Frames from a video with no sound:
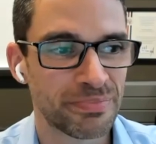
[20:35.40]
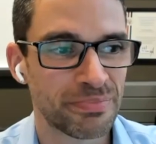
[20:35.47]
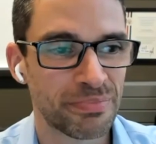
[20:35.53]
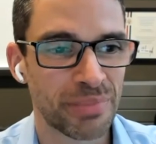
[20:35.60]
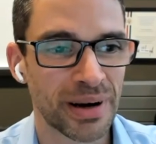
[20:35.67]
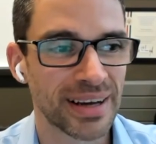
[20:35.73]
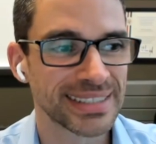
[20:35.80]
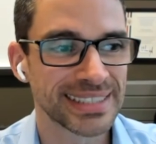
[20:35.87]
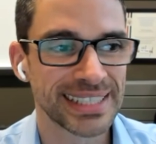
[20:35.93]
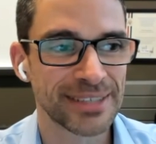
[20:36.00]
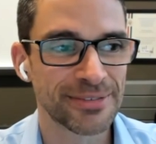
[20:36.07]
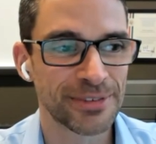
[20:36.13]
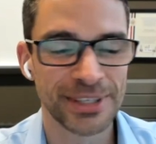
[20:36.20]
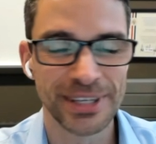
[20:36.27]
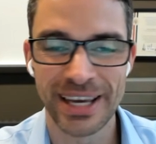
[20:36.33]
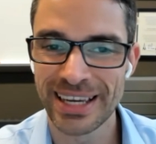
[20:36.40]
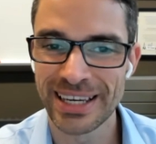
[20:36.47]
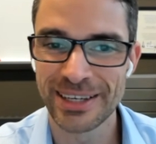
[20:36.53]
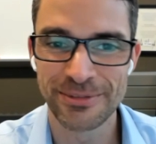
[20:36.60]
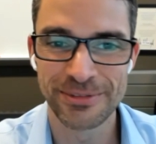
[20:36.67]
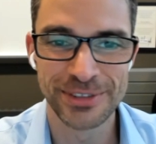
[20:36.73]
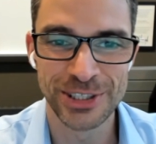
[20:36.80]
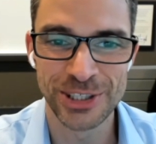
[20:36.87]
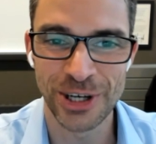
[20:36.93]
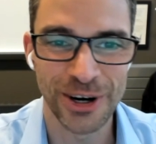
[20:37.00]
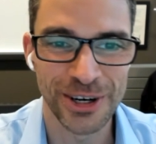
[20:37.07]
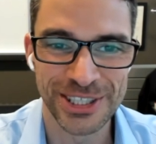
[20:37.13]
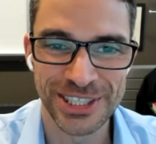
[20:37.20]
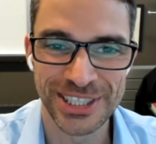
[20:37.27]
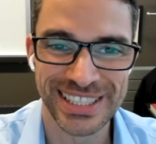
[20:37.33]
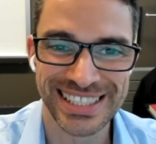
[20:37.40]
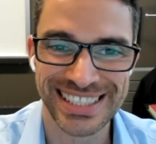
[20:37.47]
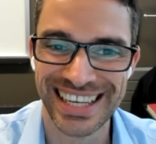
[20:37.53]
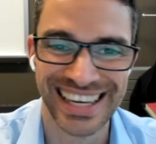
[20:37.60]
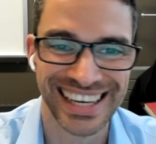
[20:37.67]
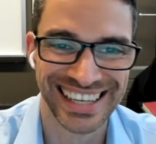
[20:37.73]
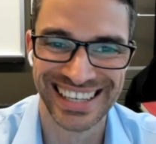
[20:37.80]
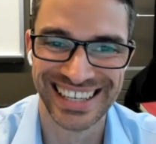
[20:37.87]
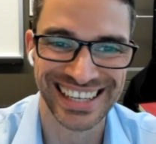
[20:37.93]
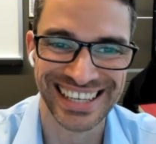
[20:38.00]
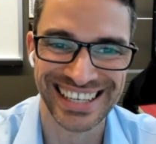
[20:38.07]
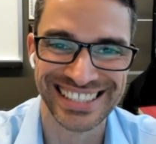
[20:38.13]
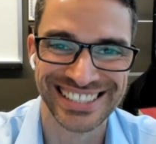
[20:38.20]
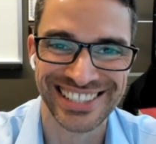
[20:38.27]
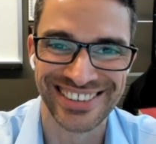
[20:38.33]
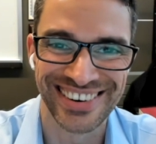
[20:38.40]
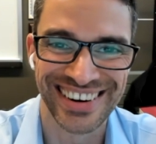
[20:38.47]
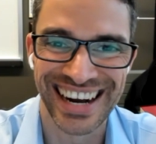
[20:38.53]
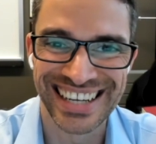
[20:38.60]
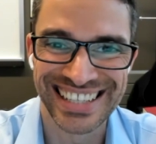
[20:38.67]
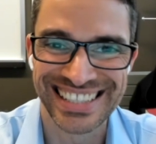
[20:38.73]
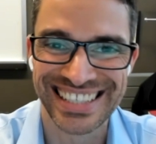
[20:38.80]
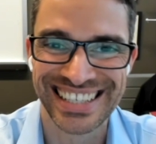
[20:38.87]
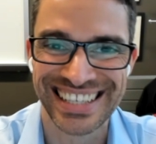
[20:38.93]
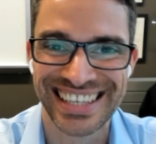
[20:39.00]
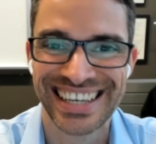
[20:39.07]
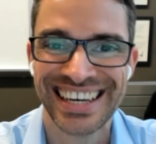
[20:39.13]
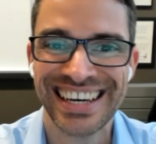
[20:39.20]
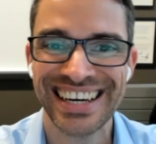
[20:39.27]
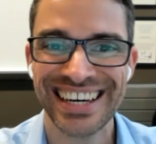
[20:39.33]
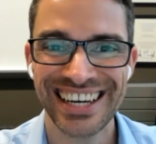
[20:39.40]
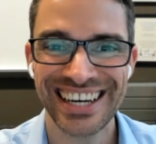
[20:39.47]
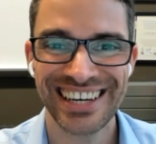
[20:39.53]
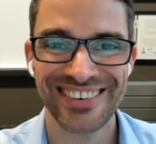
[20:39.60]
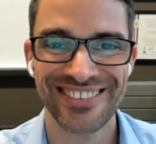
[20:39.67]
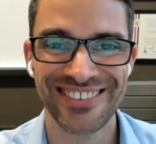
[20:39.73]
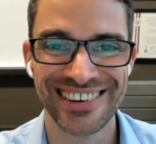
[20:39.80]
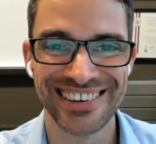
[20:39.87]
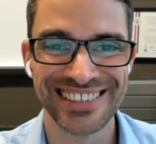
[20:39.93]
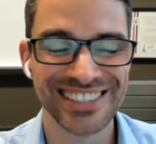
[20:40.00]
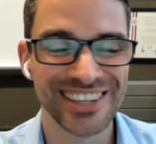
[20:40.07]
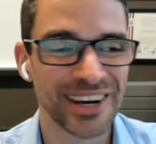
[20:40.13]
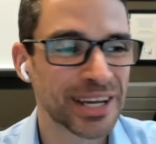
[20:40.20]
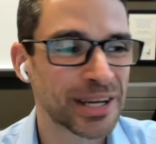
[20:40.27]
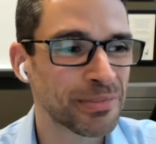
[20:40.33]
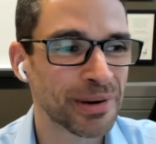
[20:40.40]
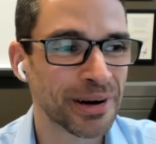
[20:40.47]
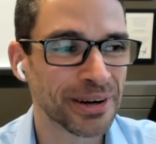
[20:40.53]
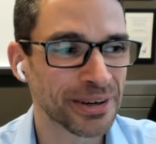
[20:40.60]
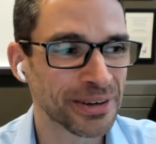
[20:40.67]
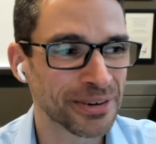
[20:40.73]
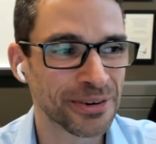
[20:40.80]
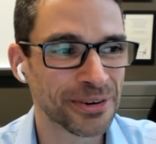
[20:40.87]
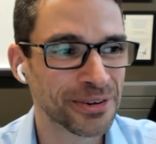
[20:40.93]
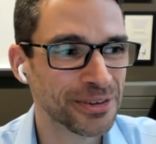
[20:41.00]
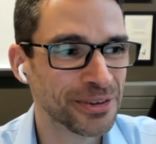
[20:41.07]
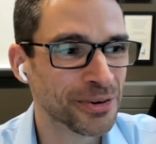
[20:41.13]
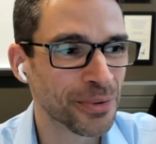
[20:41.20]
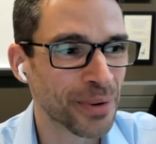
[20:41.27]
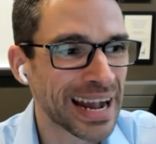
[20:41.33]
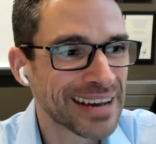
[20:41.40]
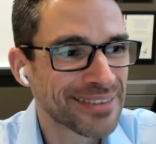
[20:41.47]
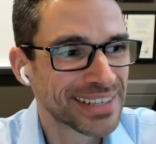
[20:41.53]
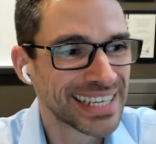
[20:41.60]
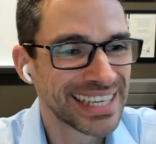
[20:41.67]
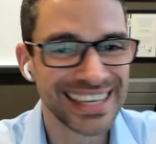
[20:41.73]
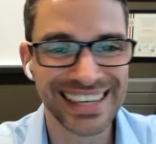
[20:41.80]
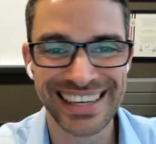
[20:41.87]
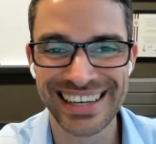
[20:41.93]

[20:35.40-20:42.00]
positive and negative charges interacting. We're talking about gravity